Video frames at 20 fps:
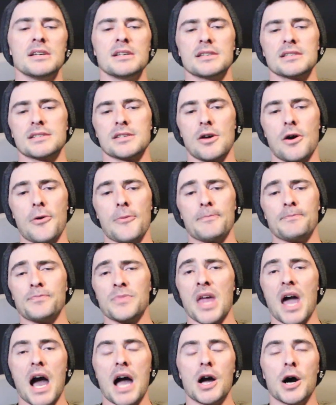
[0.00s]
So
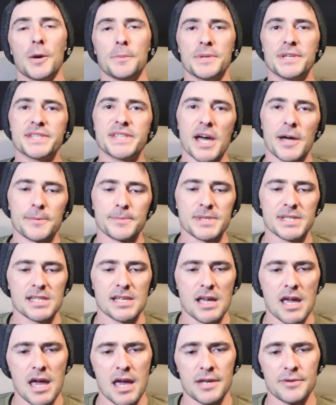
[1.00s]
I hope this helps.
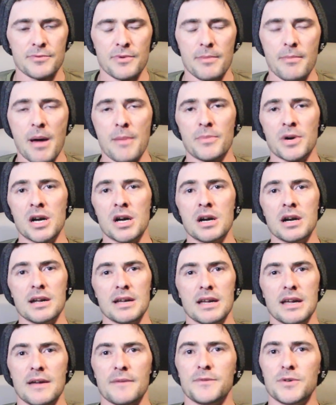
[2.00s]
And remember,
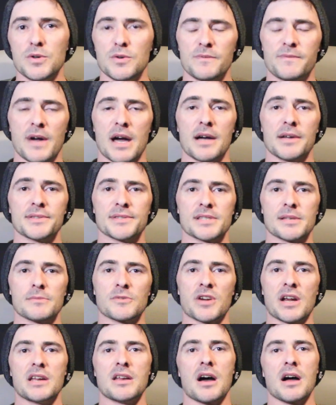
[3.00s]
if you found some
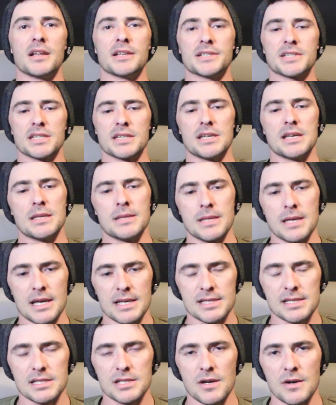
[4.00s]
great knowledge in
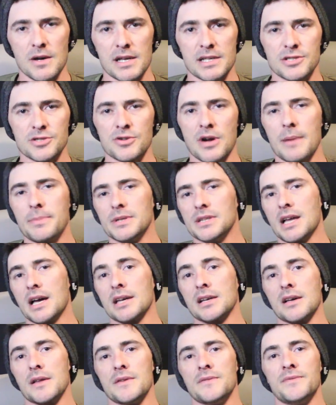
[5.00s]
this, go ahead and drop a
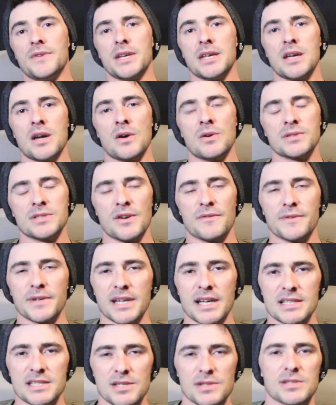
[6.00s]
like on the video. Don't
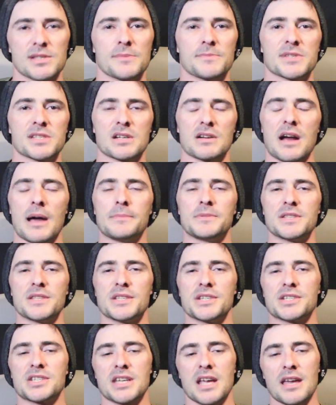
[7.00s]
forget to subscribe to
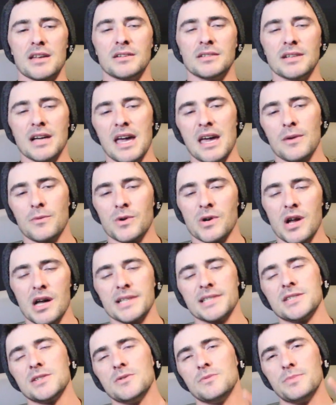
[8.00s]
the channel, and we're
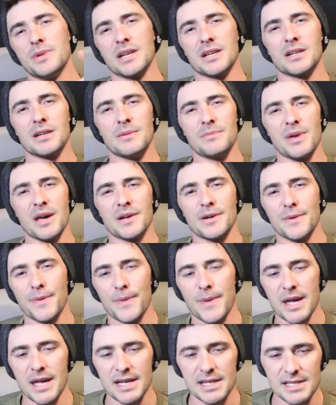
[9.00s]
on to bigger and better
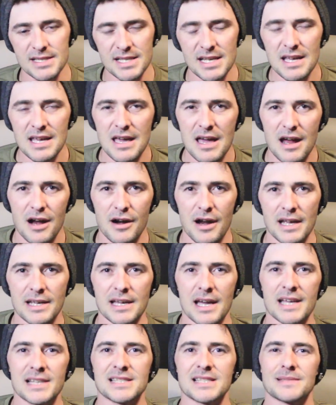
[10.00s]
things. All right,
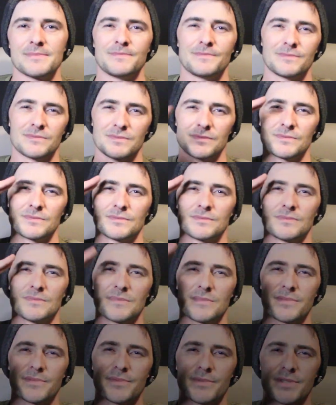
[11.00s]
guys.
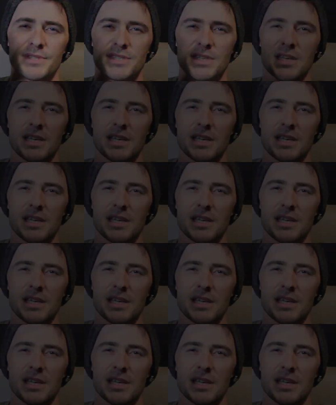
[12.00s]
See